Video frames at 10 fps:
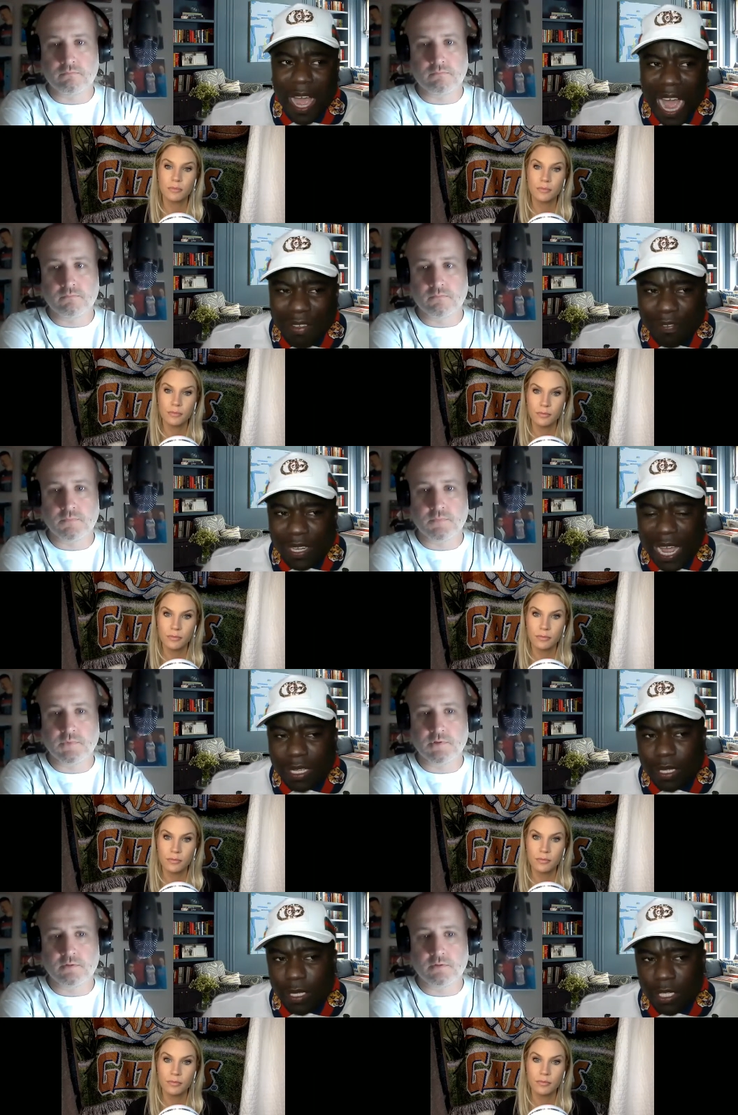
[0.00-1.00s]
Speaker 1: I feel like
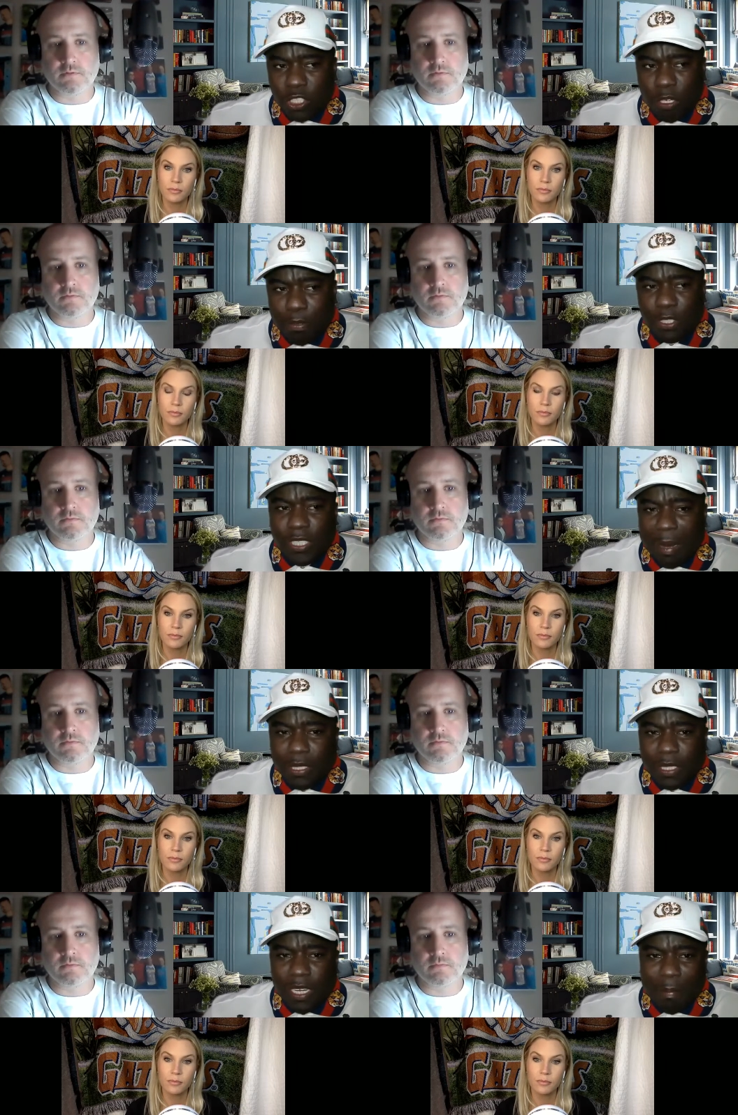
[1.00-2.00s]
there's a
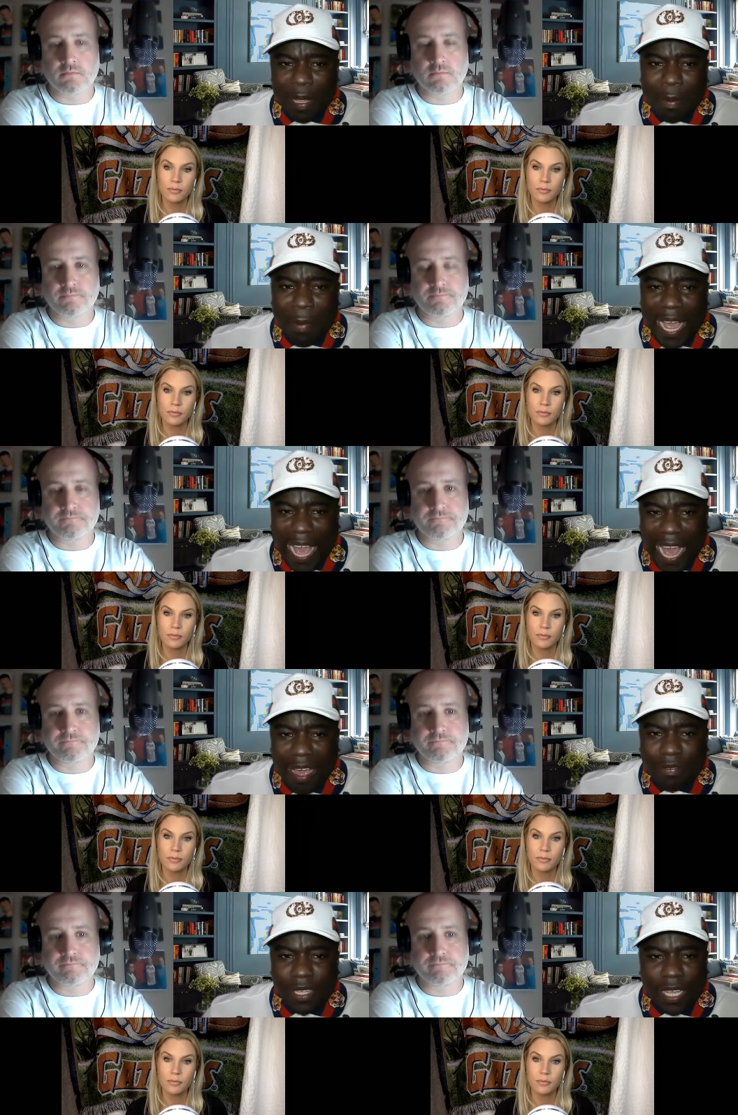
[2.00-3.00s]
perception that people might
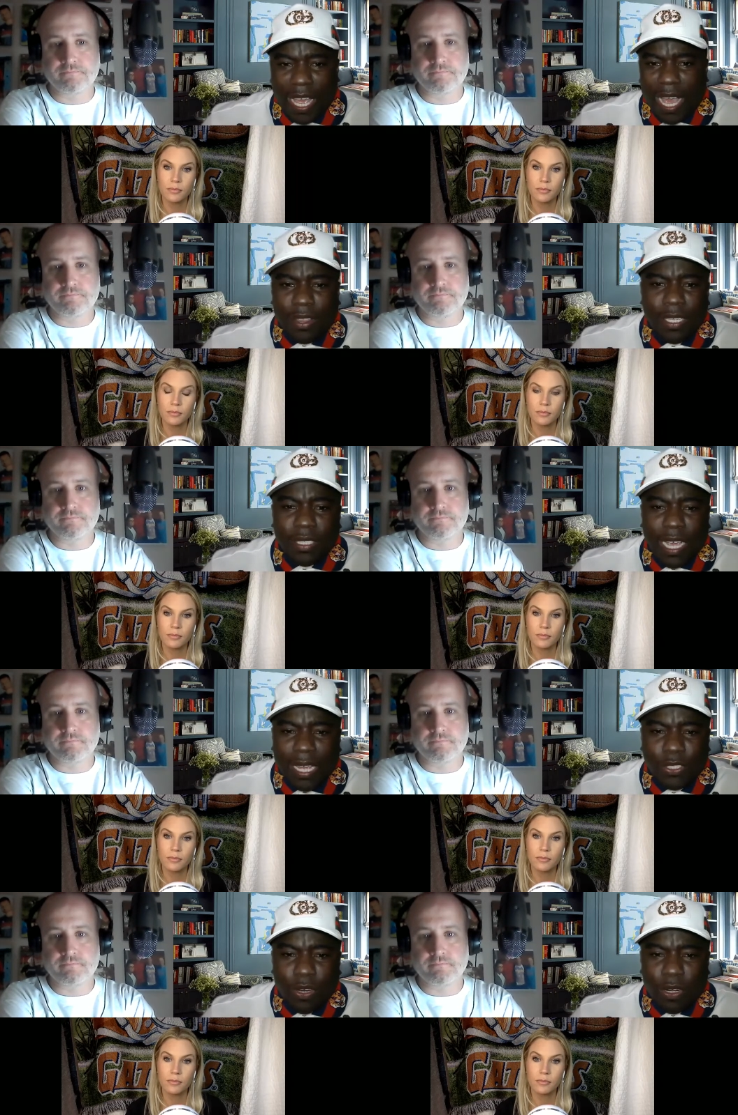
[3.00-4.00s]
have like, hey, these
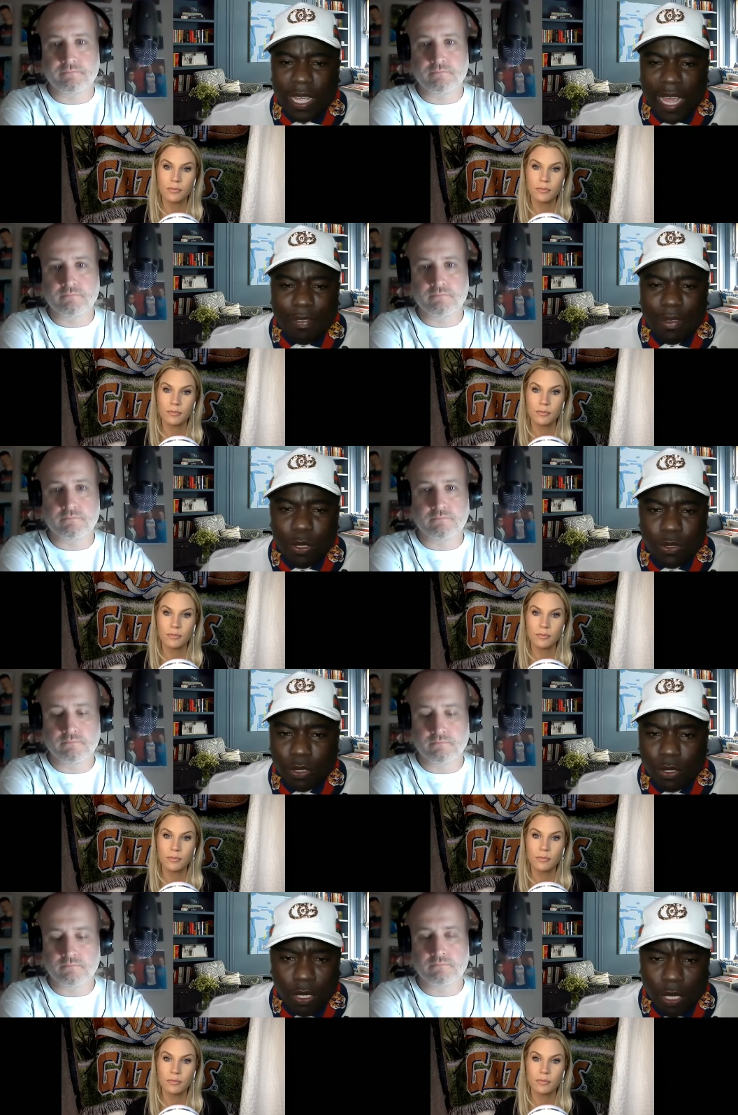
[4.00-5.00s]
guys are, they have the
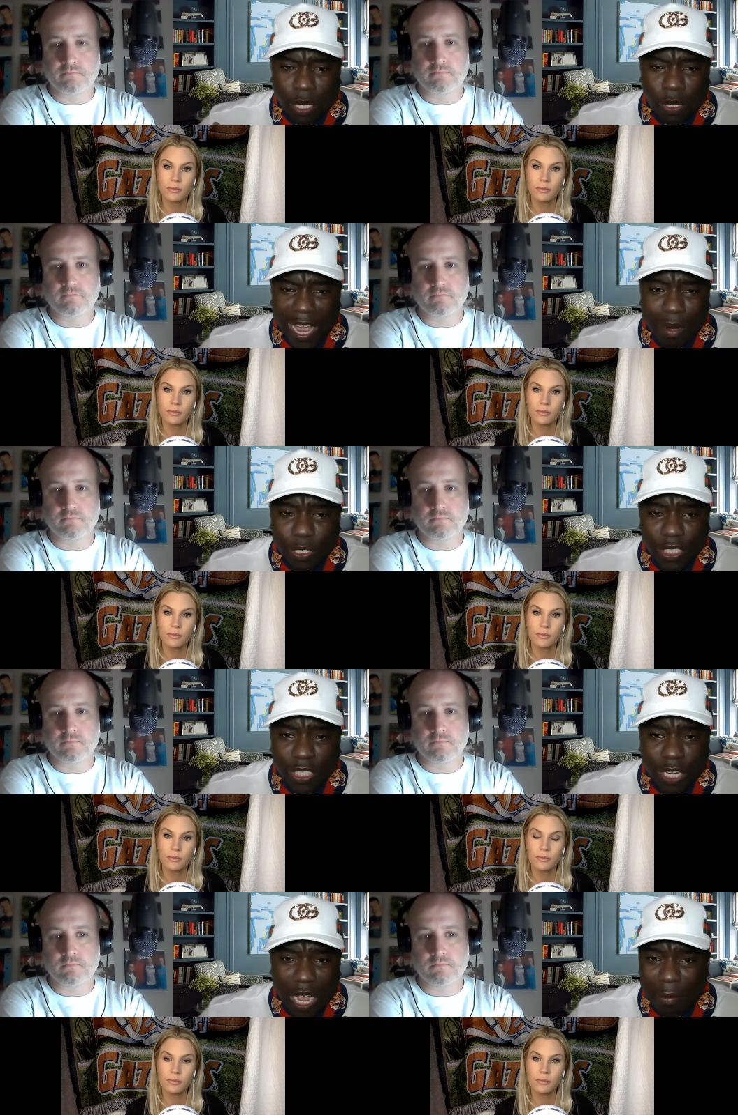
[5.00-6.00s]
most glamorous
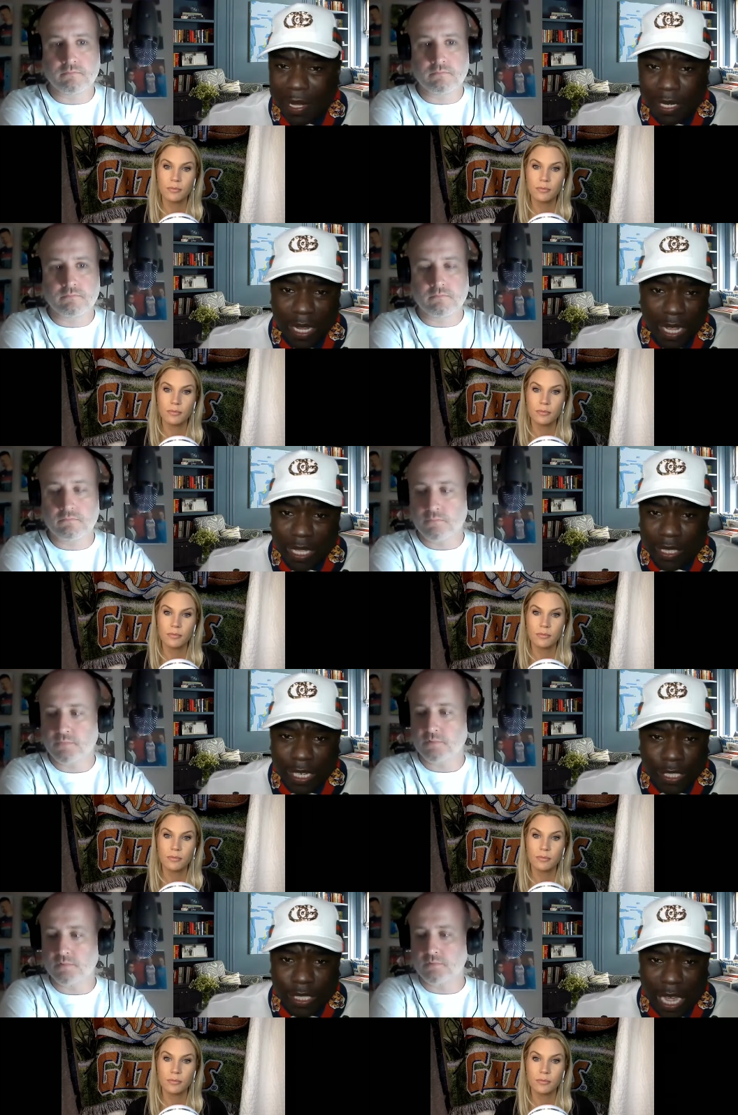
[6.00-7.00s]
job and they
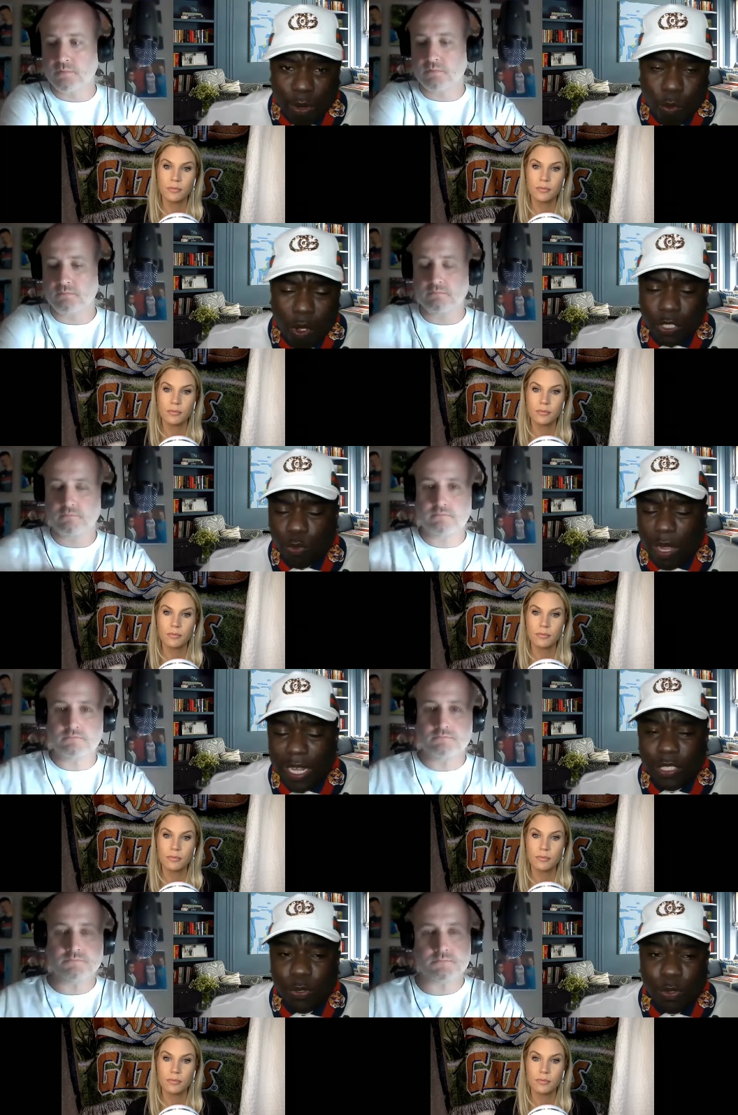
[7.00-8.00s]
just kind of waltz right
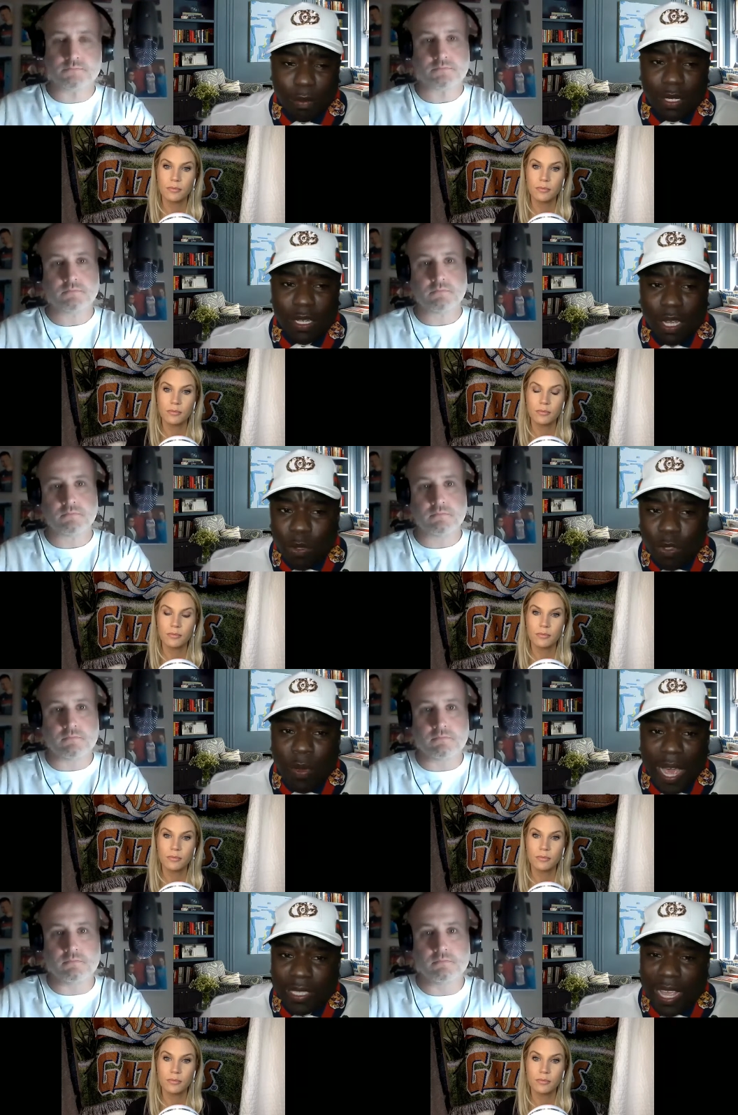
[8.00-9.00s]
into it. But no, you
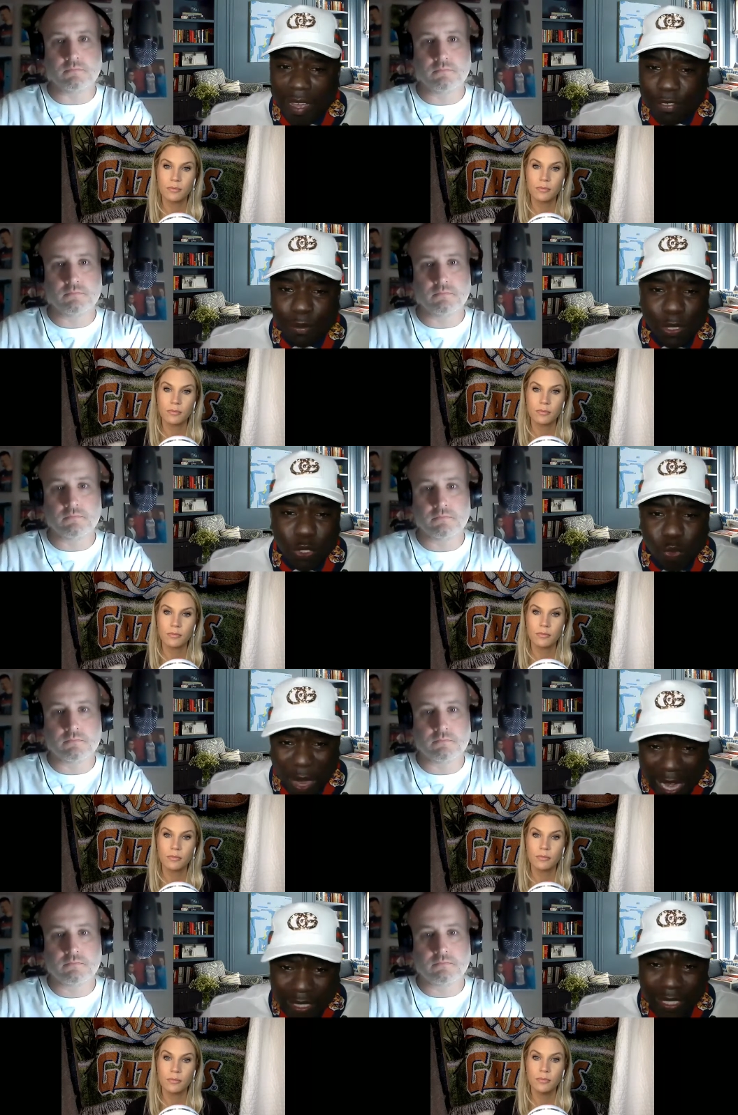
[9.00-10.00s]
had to have some
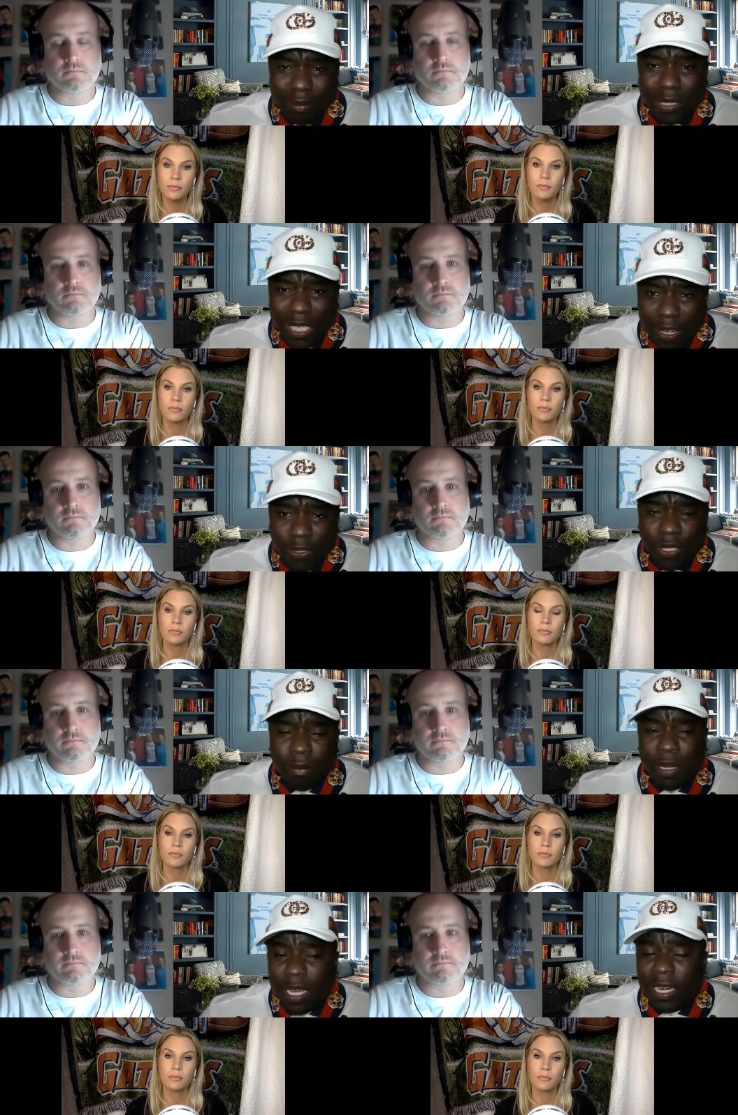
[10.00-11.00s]
sweat, some tears and
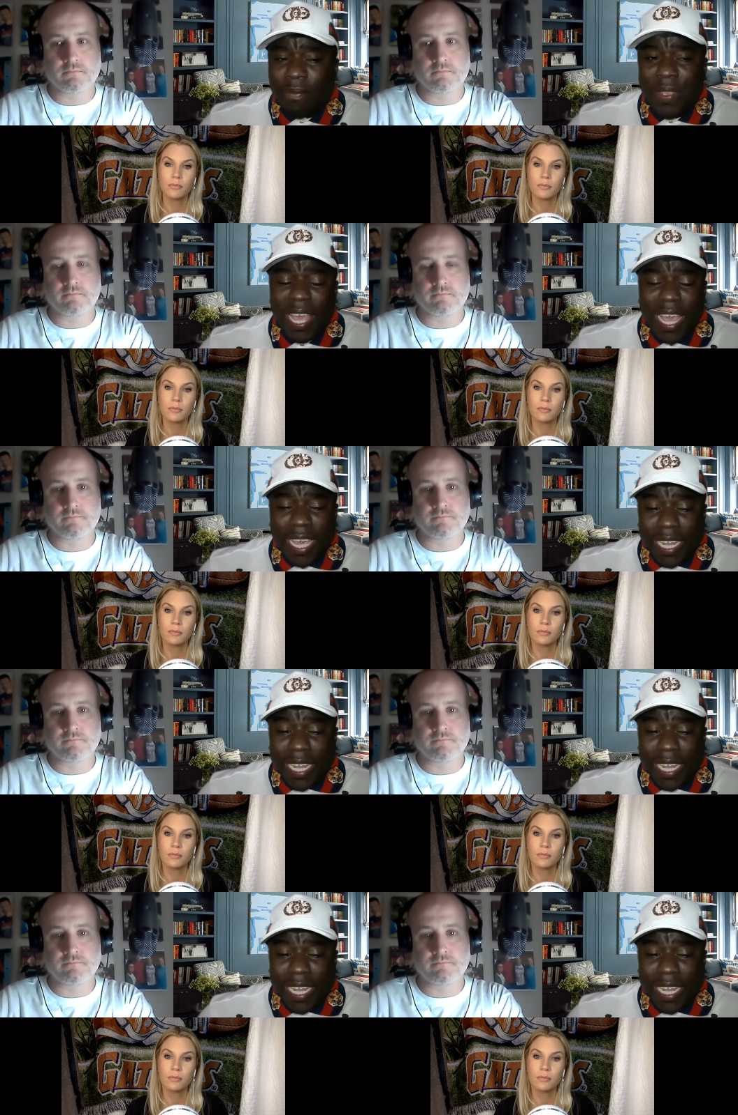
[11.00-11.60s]
blood and, and